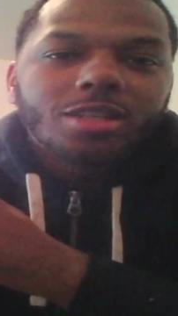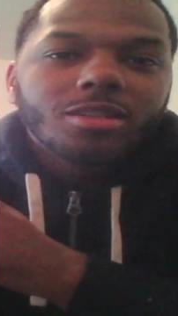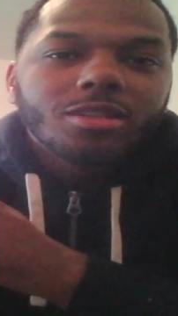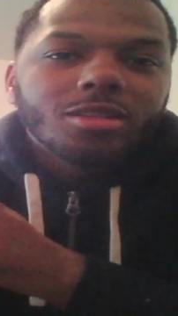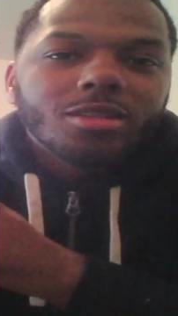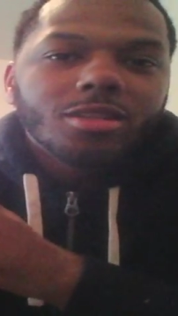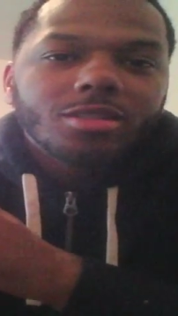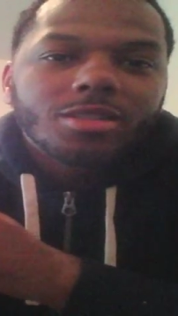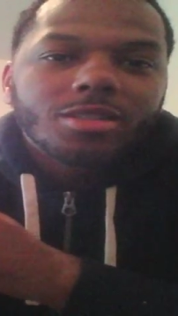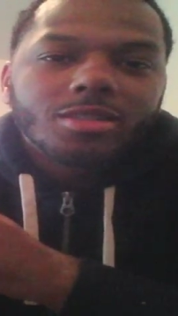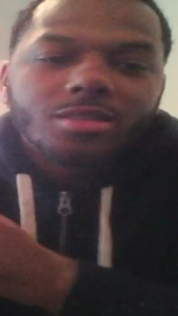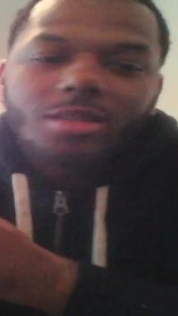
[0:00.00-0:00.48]

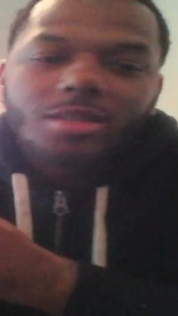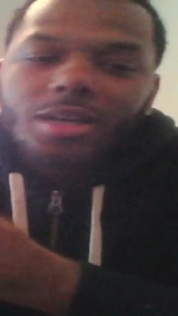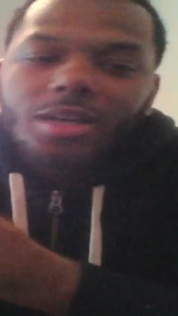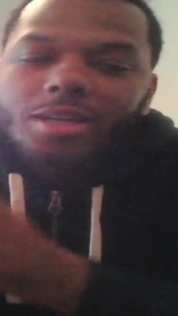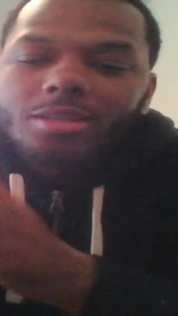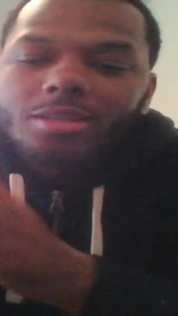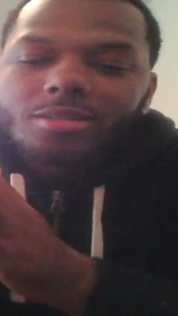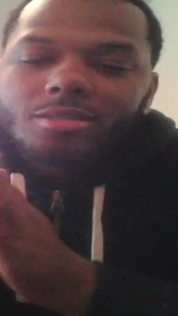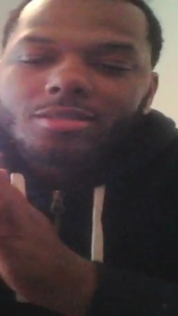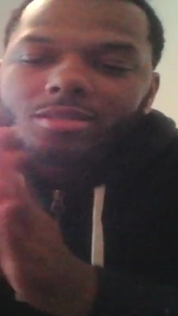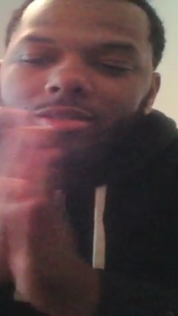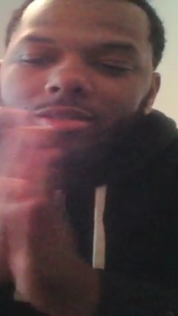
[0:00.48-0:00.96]
looks
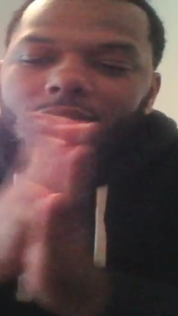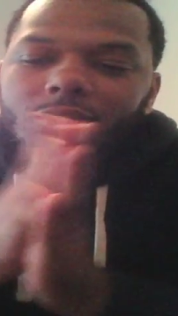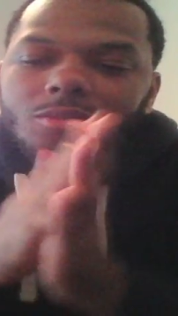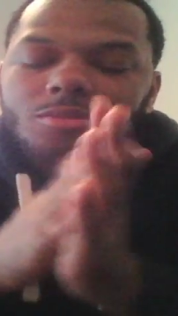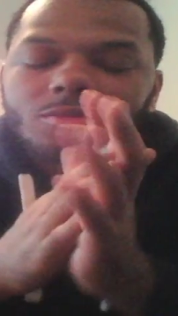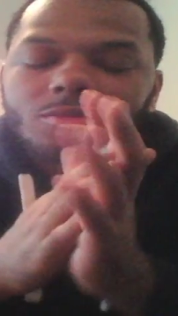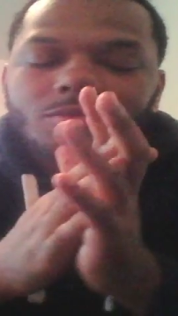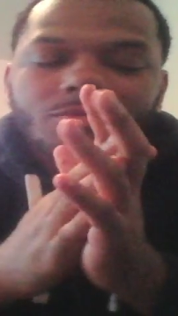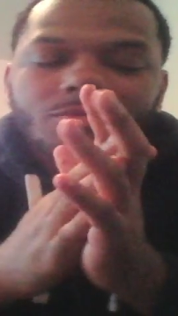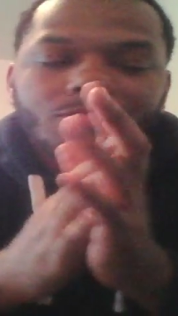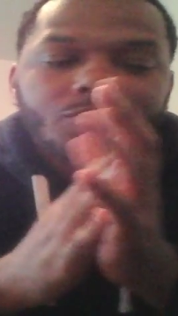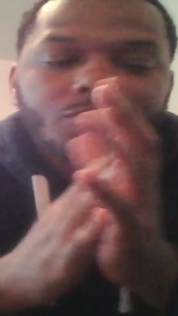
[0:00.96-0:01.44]
exciting, so
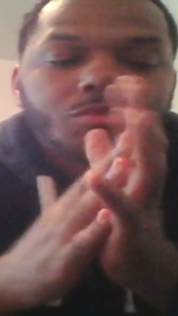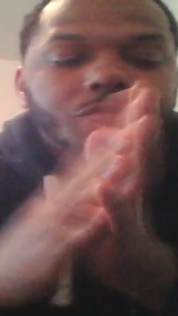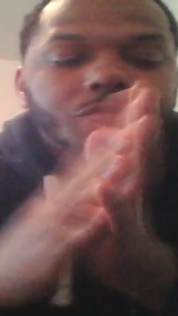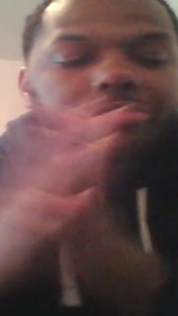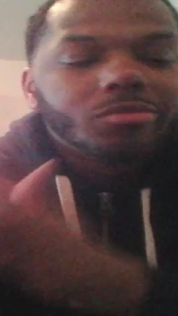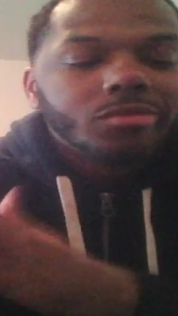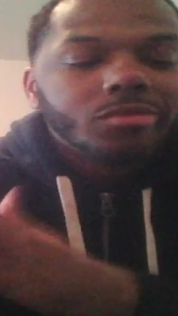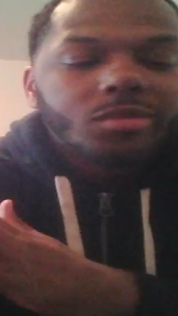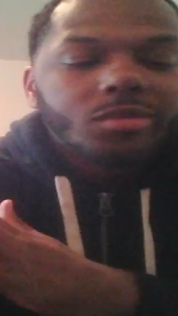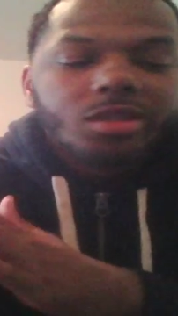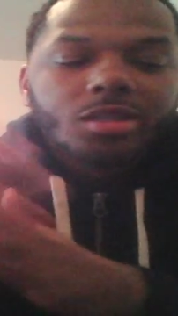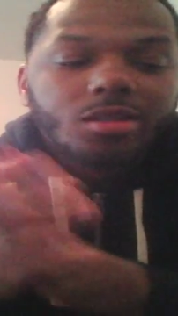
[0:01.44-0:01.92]

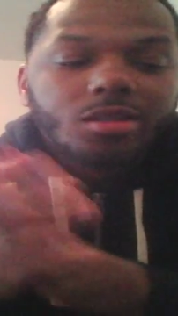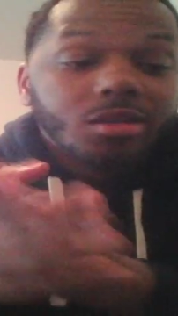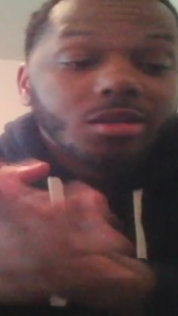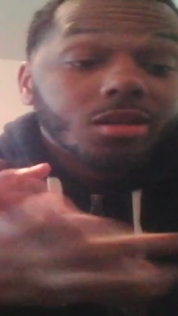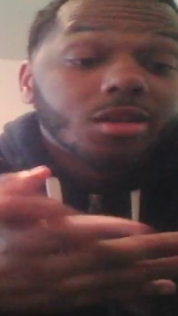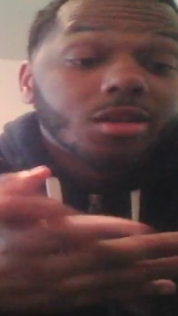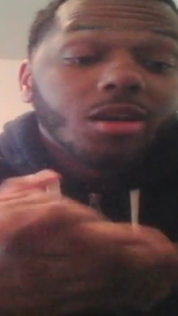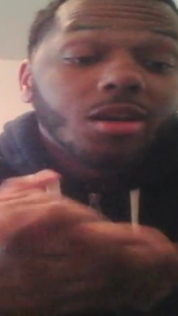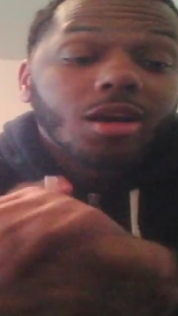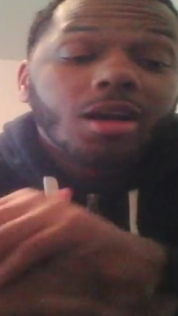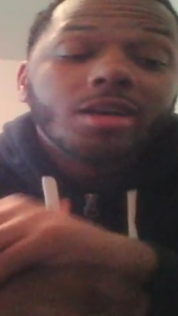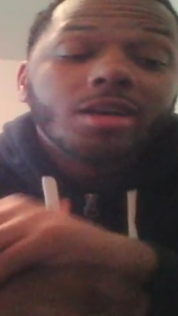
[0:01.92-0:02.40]

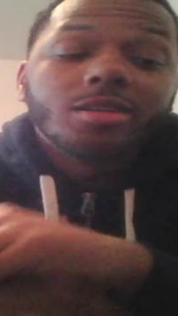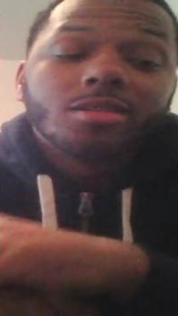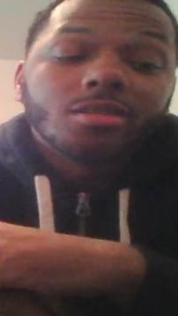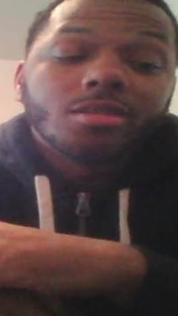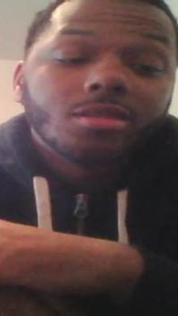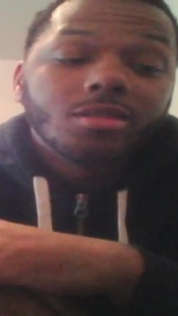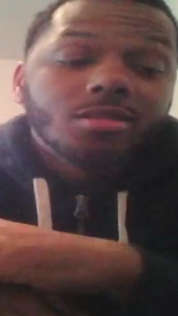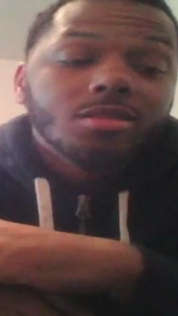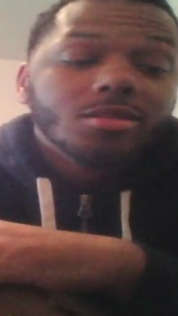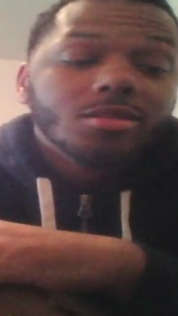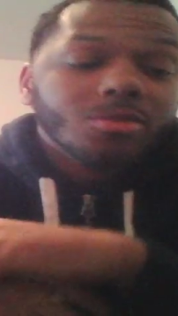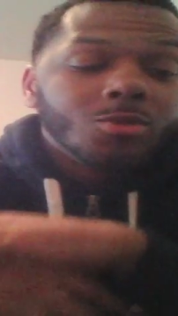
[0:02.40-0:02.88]
hey,
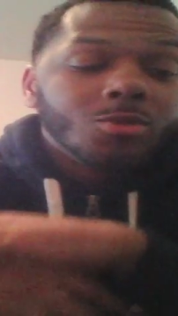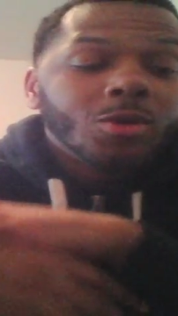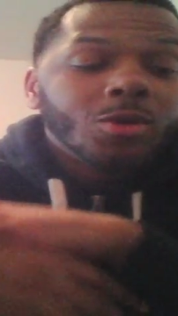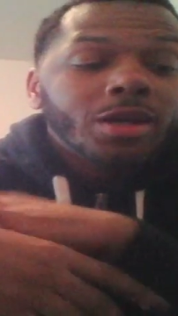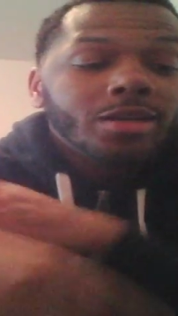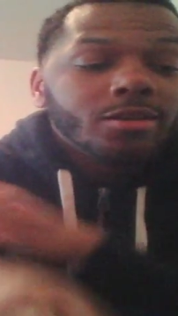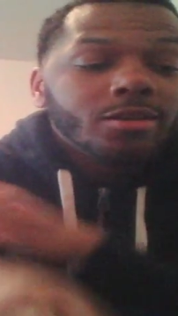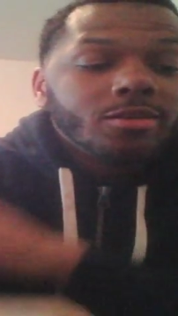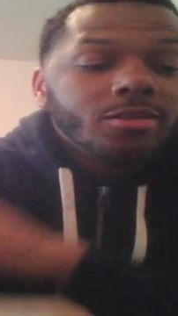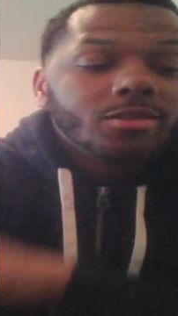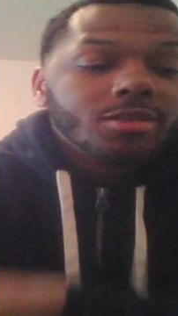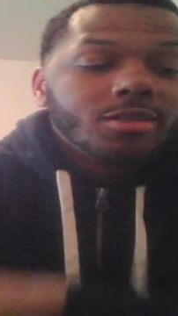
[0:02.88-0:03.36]

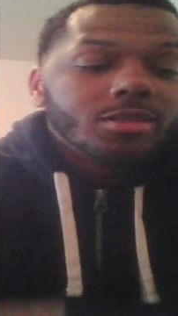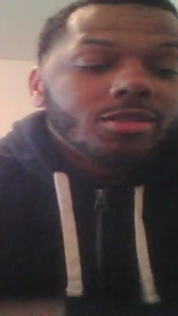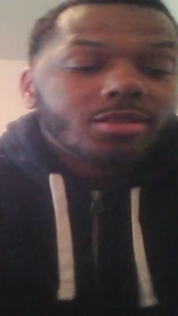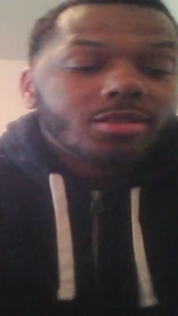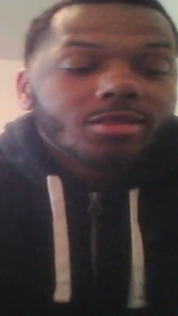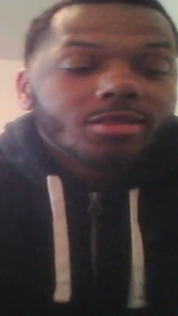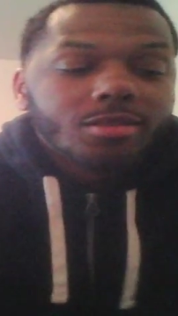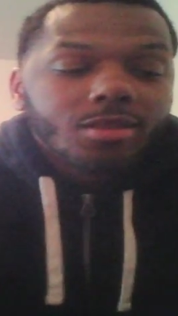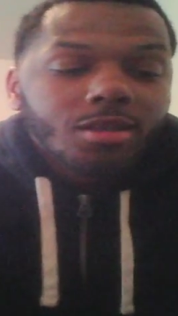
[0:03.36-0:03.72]
waiting on this.